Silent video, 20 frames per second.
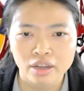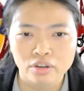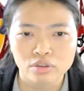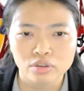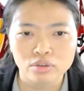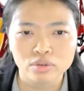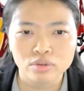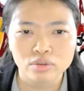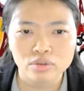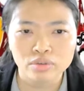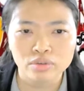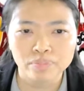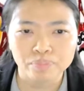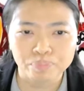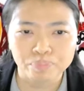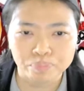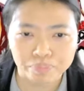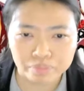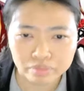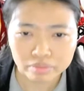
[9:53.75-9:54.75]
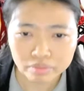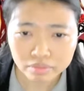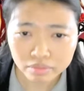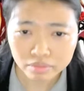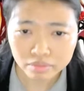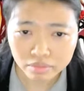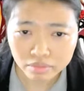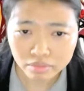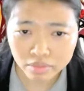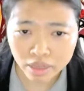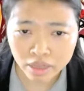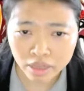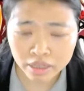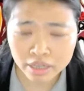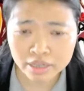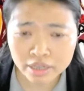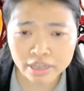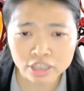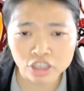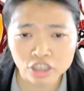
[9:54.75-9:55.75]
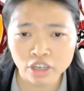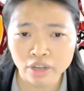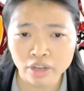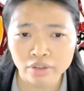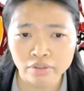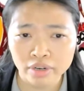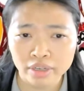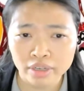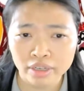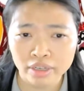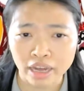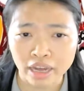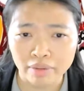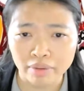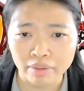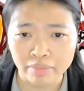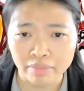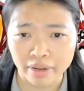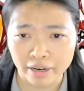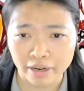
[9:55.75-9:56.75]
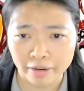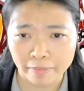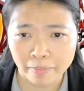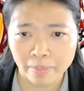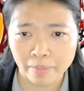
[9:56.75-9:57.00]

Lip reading: to the National Unity Government.